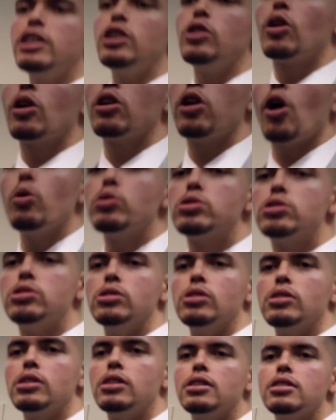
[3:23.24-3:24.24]
you closer
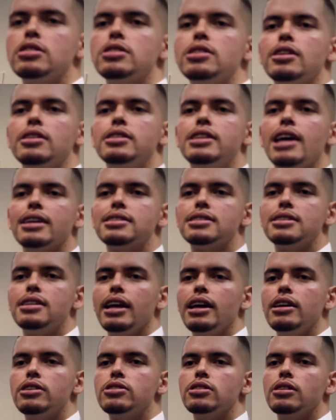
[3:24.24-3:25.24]
to your
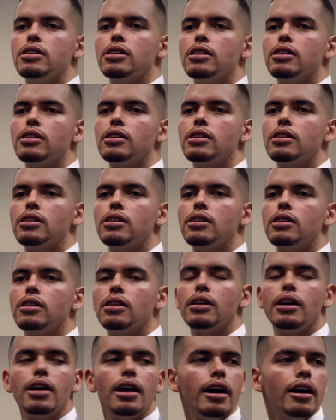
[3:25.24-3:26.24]
destination.
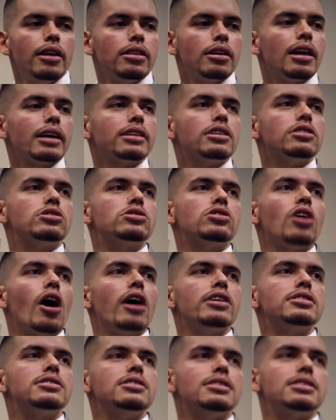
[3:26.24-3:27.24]
They're like the
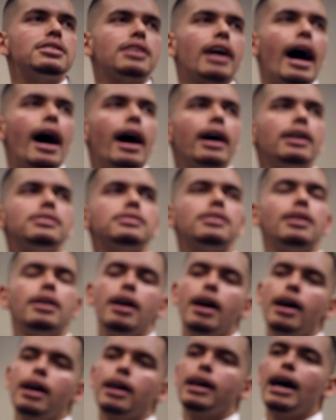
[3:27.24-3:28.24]
stars in the skies
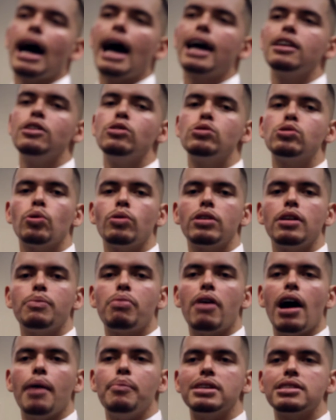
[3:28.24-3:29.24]
guiding you toward the
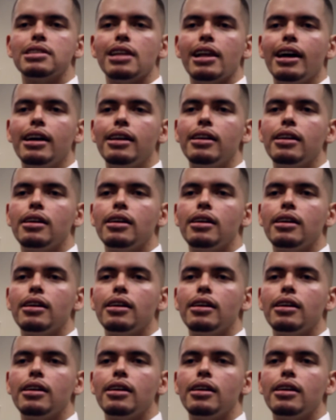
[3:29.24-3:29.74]
promised land.